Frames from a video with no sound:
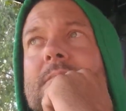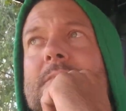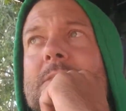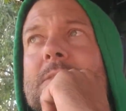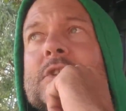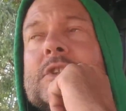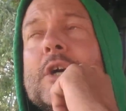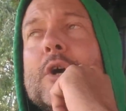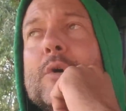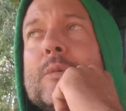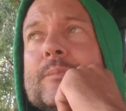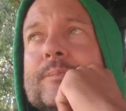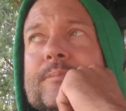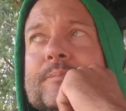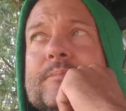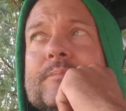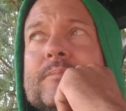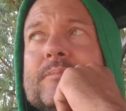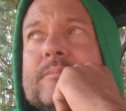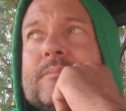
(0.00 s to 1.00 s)
So
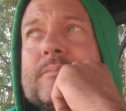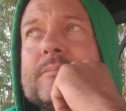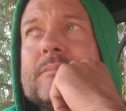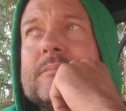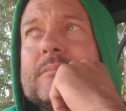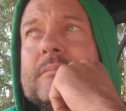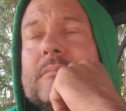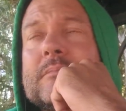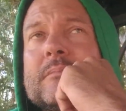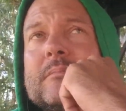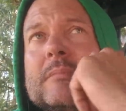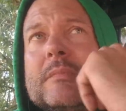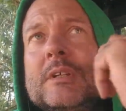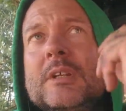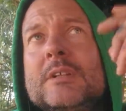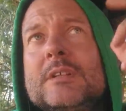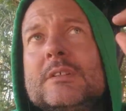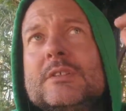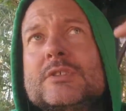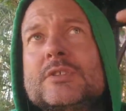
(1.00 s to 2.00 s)

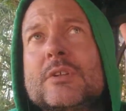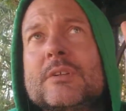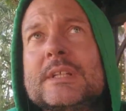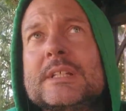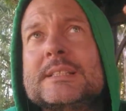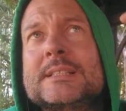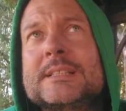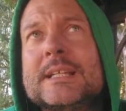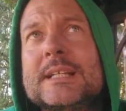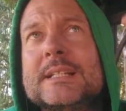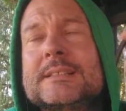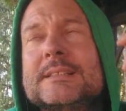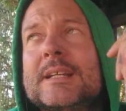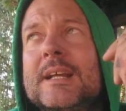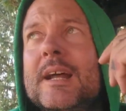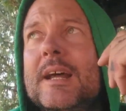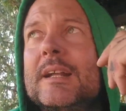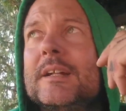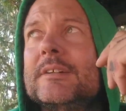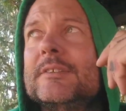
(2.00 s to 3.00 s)
these things
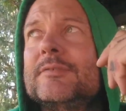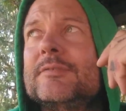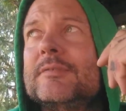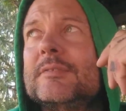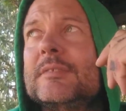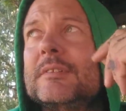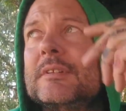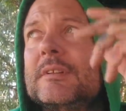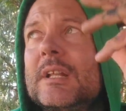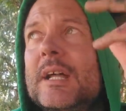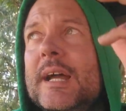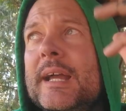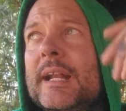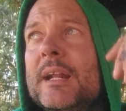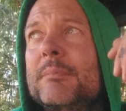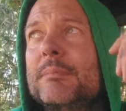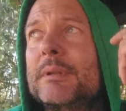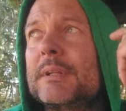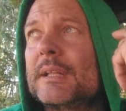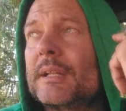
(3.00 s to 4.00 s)
kind of line
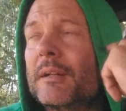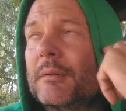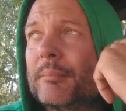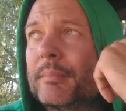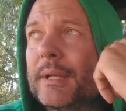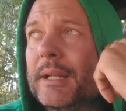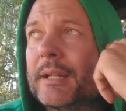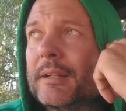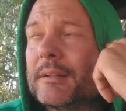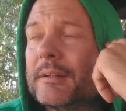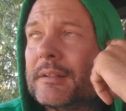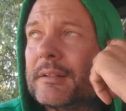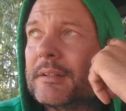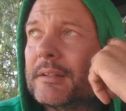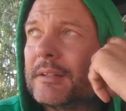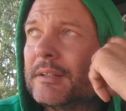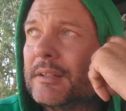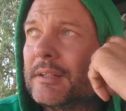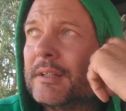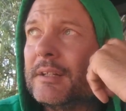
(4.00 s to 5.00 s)
up a little bit.
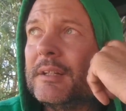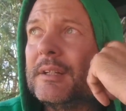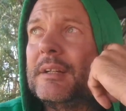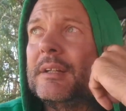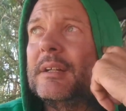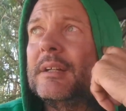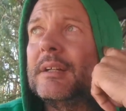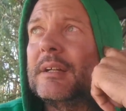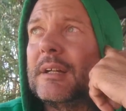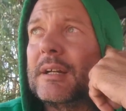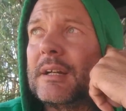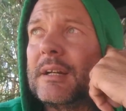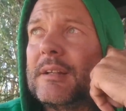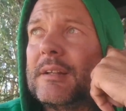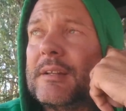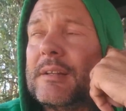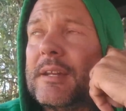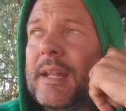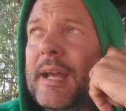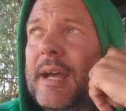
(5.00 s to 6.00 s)

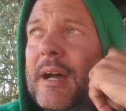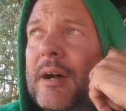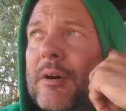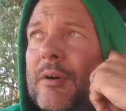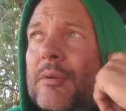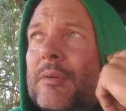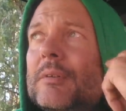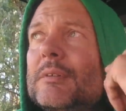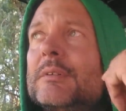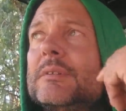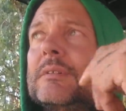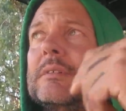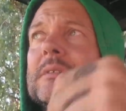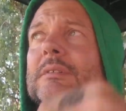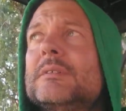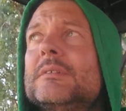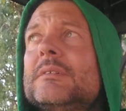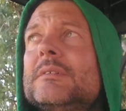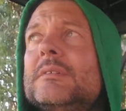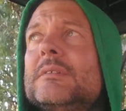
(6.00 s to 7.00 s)
Now,
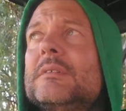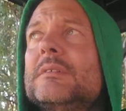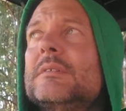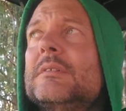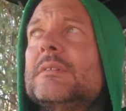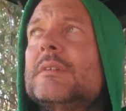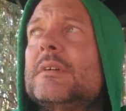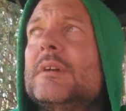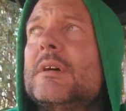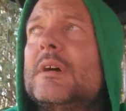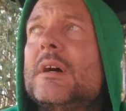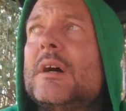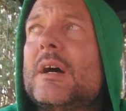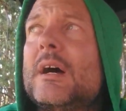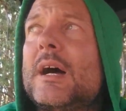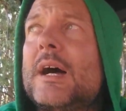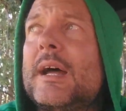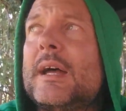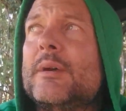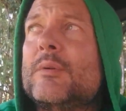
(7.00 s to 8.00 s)

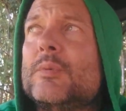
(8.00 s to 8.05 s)
I